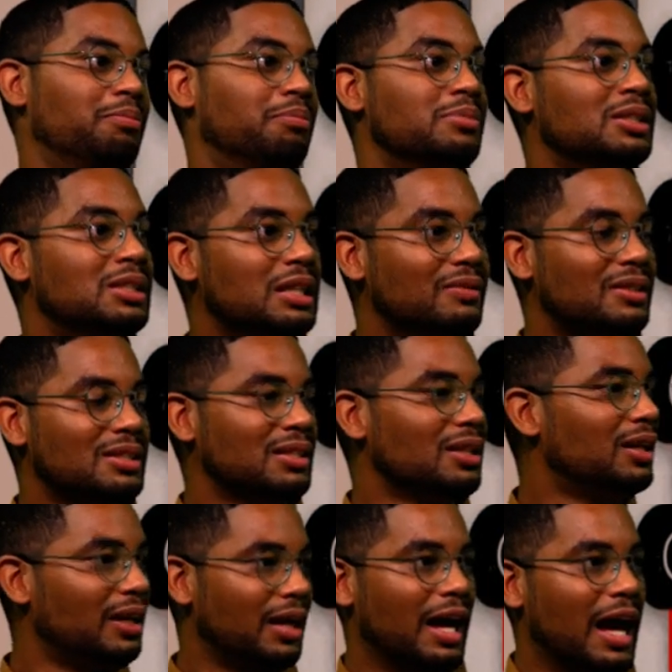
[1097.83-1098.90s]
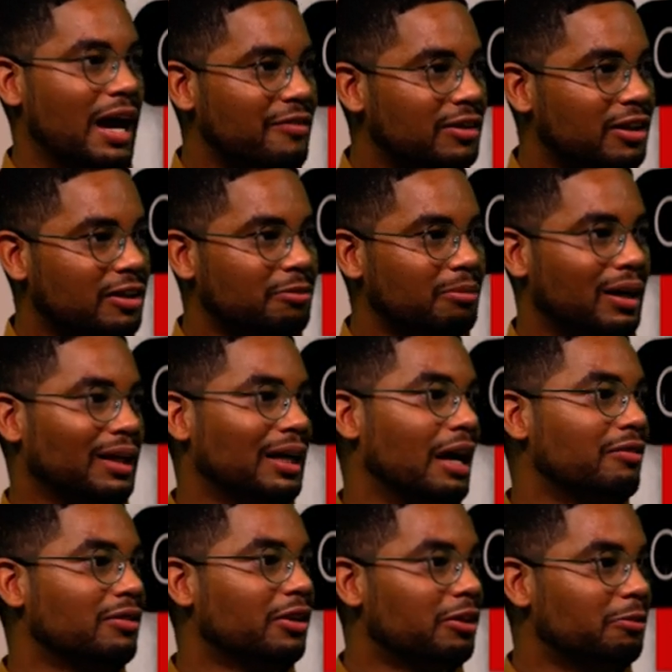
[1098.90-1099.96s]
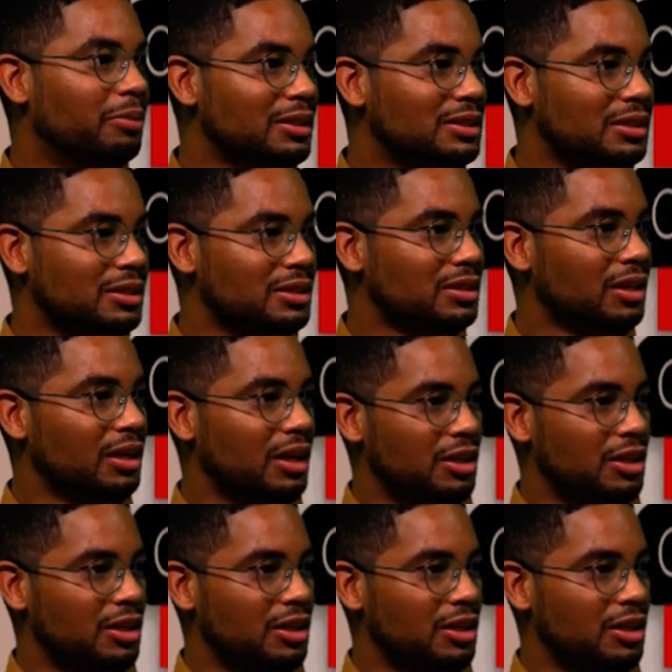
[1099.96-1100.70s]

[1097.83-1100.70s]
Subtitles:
perceive as having a lot of money and having a lot of business.